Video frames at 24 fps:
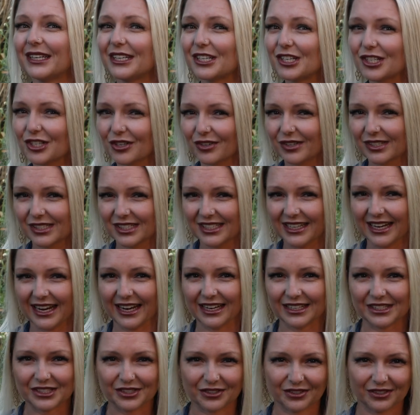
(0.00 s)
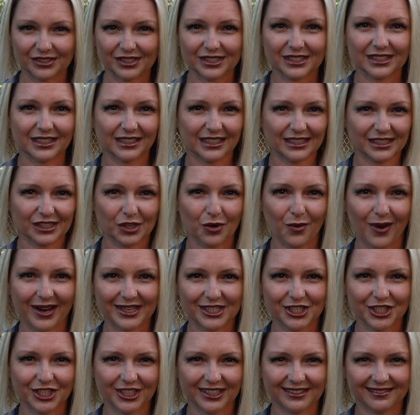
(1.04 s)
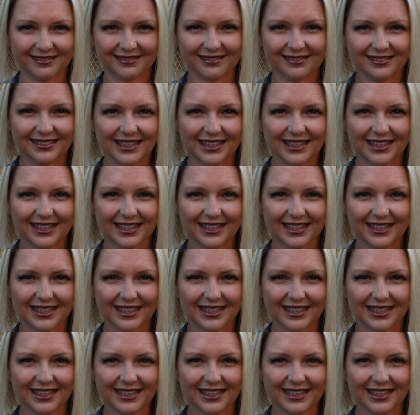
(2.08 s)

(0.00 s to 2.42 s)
interesting answers to this question.